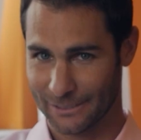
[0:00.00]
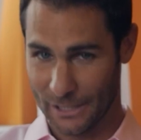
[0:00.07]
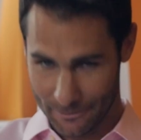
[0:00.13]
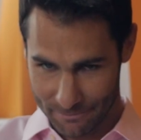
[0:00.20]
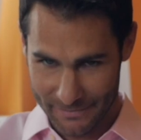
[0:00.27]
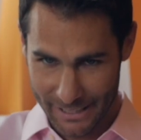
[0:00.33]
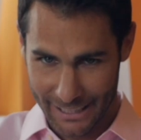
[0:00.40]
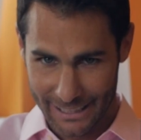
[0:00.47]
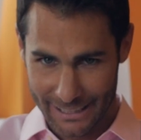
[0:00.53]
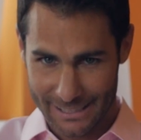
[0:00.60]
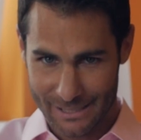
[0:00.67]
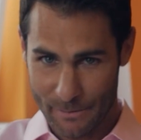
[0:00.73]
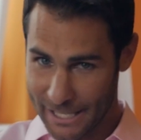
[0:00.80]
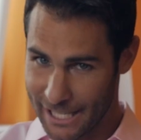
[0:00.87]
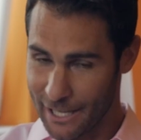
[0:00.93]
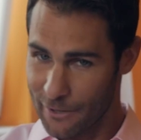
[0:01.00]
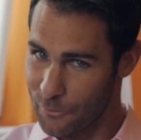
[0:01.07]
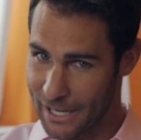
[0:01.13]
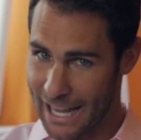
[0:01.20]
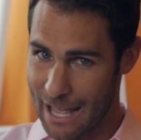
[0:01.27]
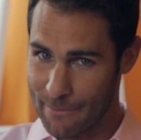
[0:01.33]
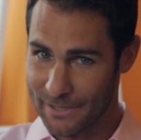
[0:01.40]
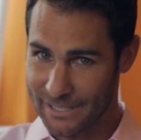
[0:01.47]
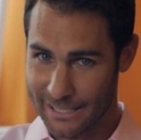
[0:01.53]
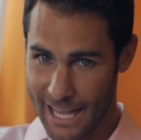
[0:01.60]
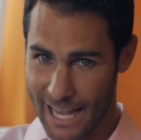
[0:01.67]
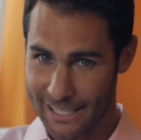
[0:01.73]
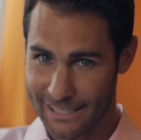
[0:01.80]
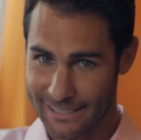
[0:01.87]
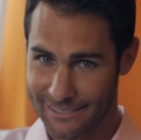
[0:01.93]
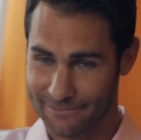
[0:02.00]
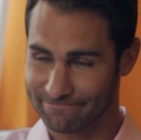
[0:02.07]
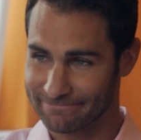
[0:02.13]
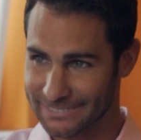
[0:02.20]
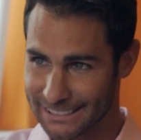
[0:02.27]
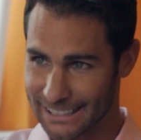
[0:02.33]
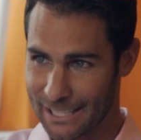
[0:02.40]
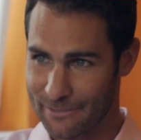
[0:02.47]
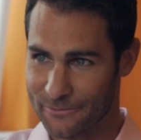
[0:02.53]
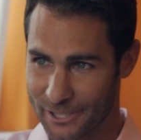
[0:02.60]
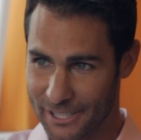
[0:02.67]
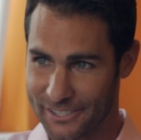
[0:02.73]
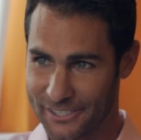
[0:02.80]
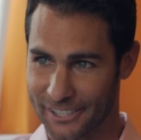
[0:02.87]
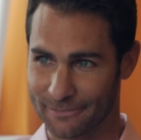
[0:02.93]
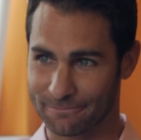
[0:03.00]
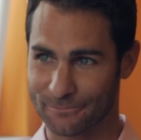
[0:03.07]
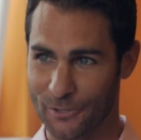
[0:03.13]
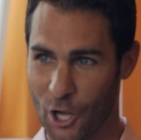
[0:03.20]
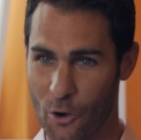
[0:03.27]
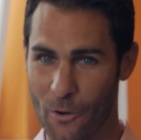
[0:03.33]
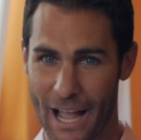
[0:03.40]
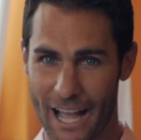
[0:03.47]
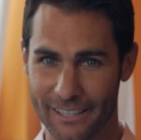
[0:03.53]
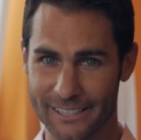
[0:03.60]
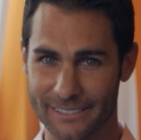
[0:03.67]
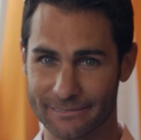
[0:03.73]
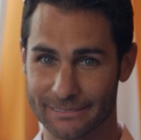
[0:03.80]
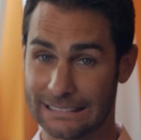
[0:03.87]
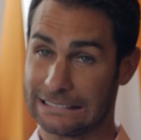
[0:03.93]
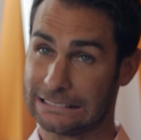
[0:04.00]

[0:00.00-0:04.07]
Well, speaking of what happens next, it's time for us to go out and